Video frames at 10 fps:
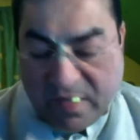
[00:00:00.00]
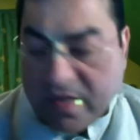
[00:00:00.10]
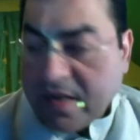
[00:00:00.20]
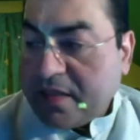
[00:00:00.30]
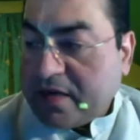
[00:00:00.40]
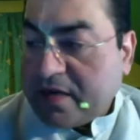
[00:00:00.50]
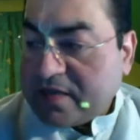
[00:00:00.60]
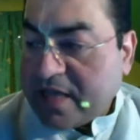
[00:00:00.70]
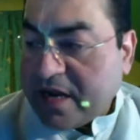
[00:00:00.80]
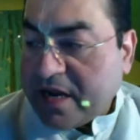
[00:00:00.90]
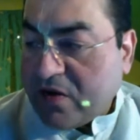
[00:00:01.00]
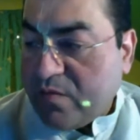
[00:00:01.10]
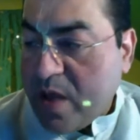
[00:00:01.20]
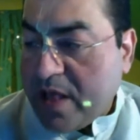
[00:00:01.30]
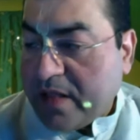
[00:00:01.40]
the desirer of
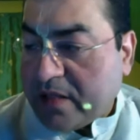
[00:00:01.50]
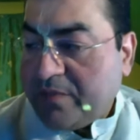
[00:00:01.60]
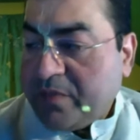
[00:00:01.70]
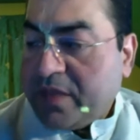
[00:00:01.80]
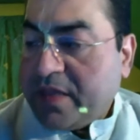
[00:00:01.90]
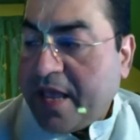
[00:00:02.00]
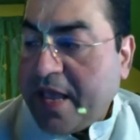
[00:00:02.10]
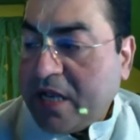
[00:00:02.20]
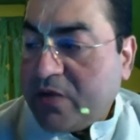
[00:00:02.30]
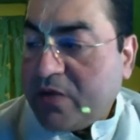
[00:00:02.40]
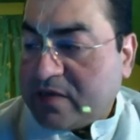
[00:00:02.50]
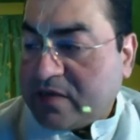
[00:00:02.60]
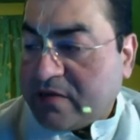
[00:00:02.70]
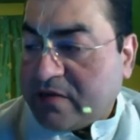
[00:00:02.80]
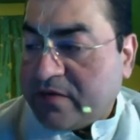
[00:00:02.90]
wealth, the
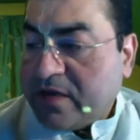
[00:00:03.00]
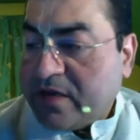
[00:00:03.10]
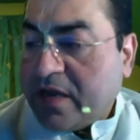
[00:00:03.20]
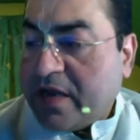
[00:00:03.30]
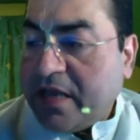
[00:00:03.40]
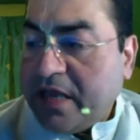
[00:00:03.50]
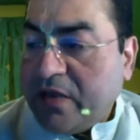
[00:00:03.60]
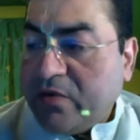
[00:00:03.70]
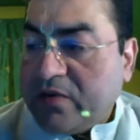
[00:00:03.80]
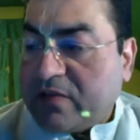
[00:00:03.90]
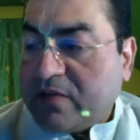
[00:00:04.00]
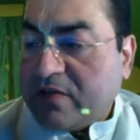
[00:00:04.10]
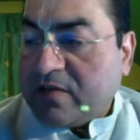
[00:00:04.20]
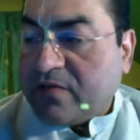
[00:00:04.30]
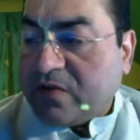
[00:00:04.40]
inquisitive, and he who is
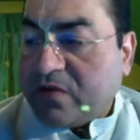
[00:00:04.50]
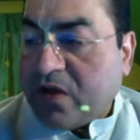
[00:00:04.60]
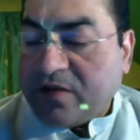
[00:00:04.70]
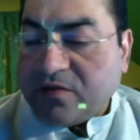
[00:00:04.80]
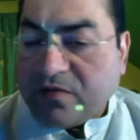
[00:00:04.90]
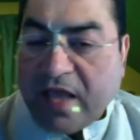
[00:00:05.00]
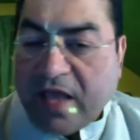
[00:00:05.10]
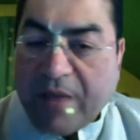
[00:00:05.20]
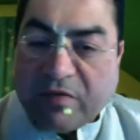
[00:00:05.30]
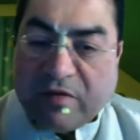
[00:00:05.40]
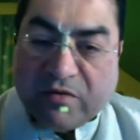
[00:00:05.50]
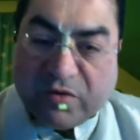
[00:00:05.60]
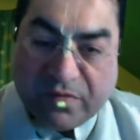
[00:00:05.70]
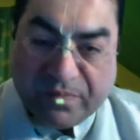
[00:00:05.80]
searching for knowledge of the absolute.